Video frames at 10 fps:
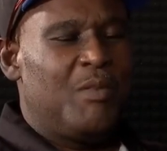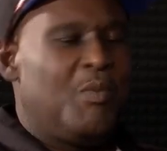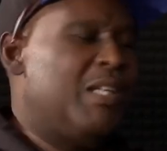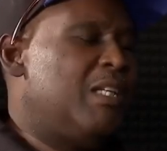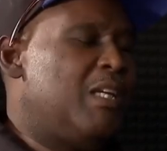
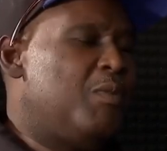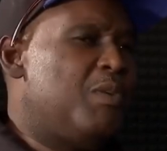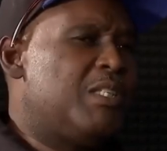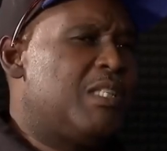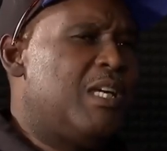one day I
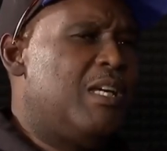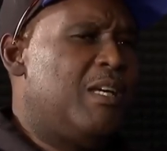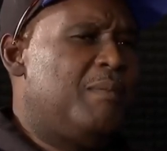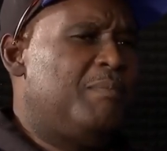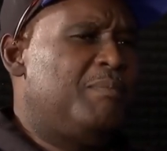was
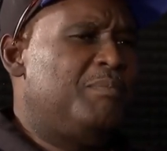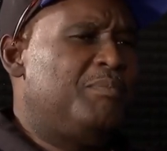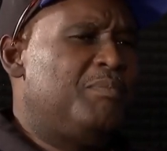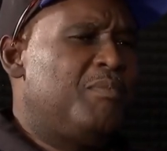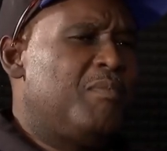
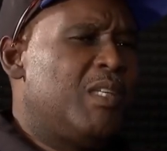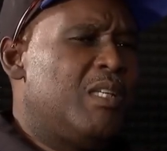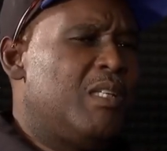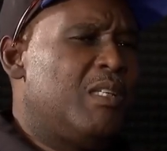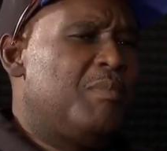
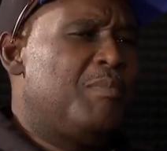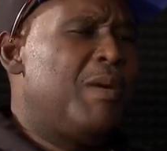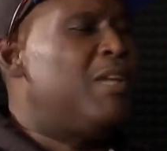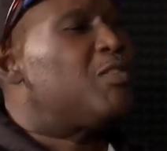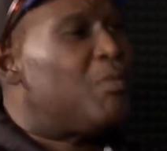
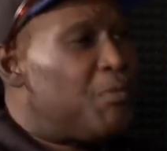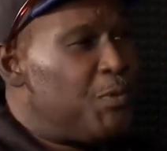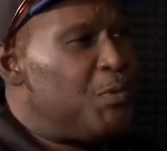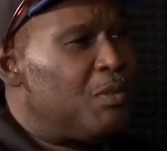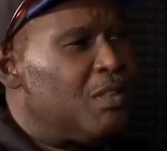buying some
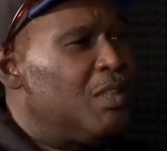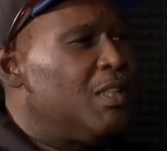food.